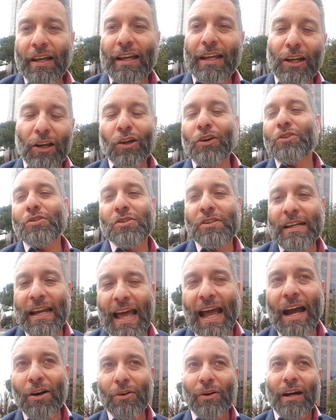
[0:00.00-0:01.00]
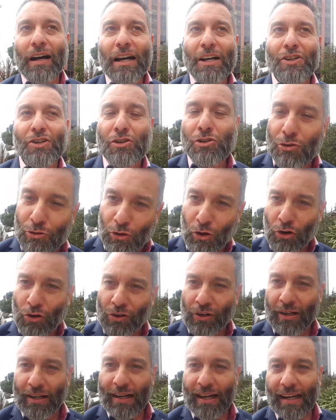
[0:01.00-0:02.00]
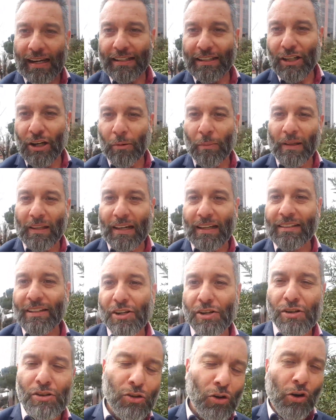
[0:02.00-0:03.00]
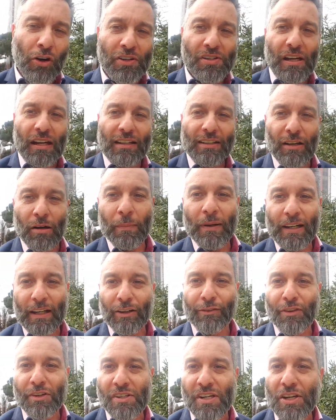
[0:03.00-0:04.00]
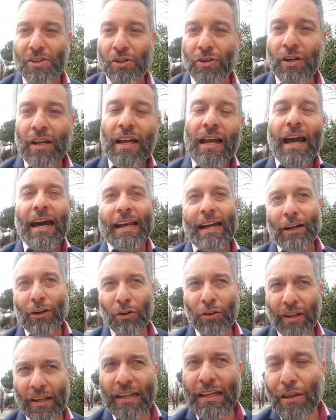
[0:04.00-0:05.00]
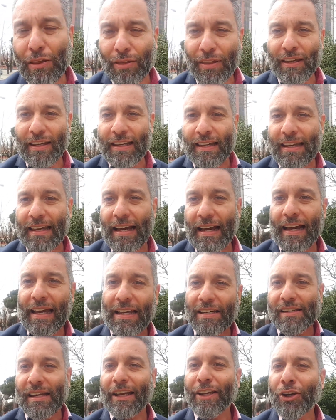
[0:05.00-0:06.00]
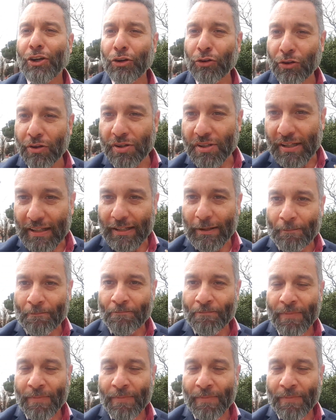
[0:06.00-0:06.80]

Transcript: it looks now a strong Atletico Madrid, the strongest Atletico Madrid of the season. And another key thing here is accuracy.